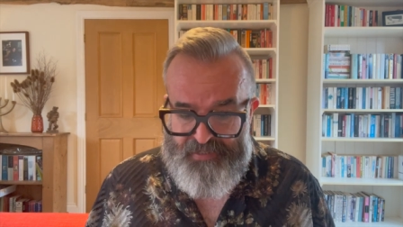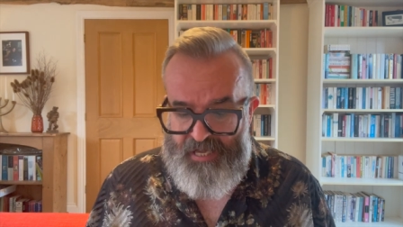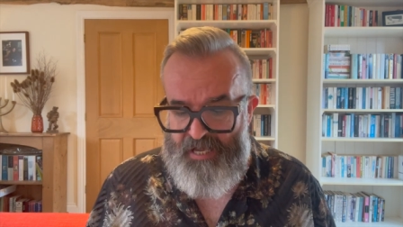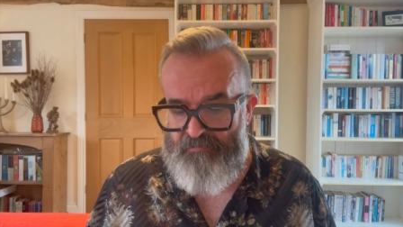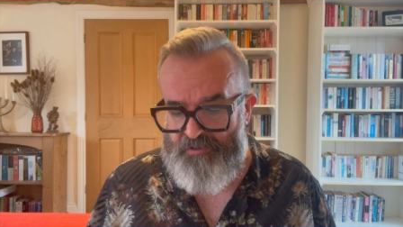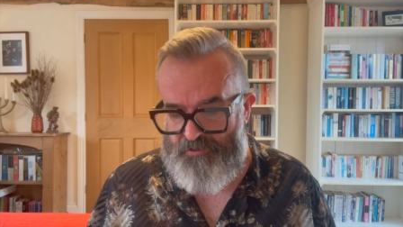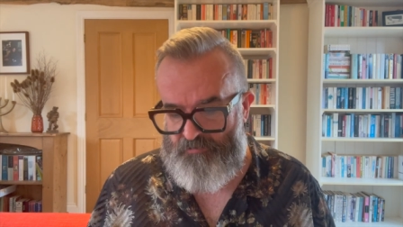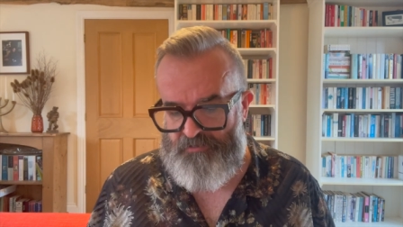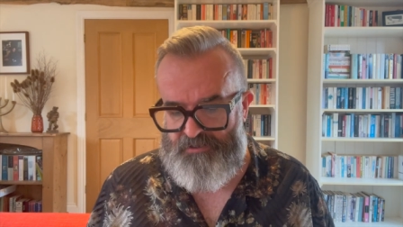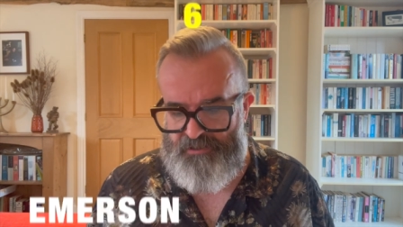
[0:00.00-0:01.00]
Emerson
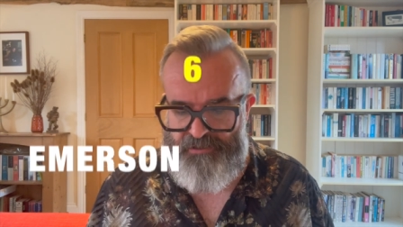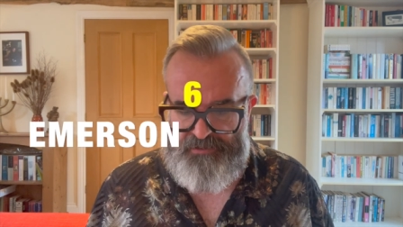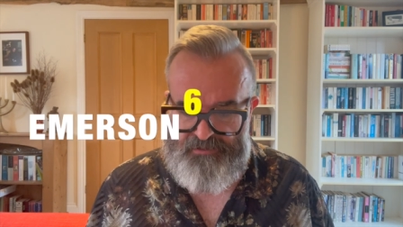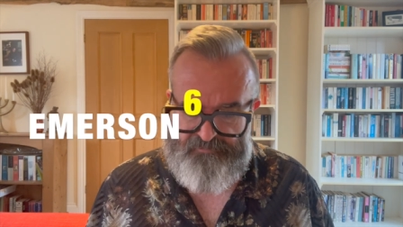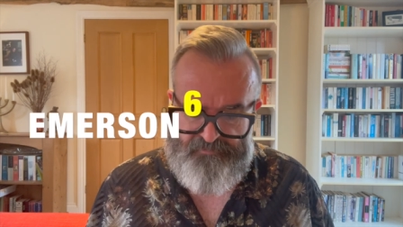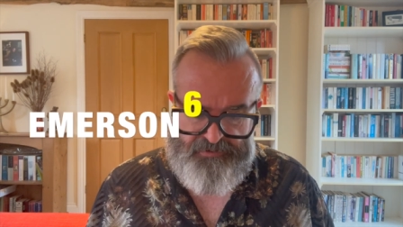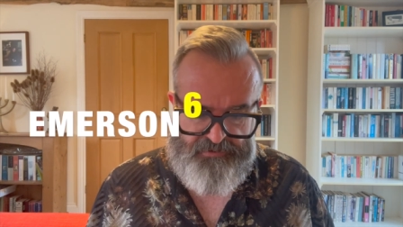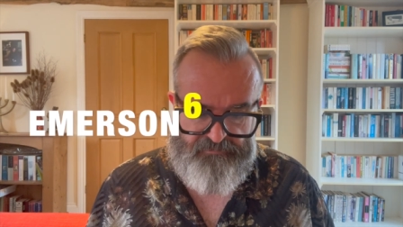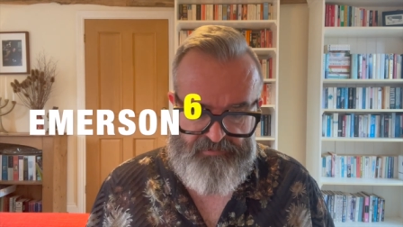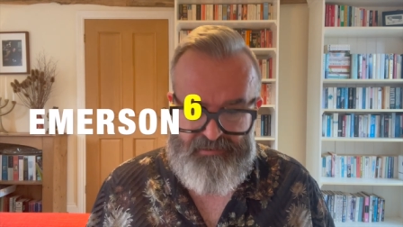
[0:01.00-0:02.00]
was decent
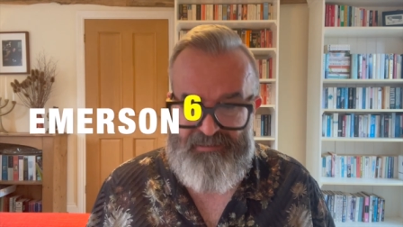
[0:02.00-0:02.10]
defensively,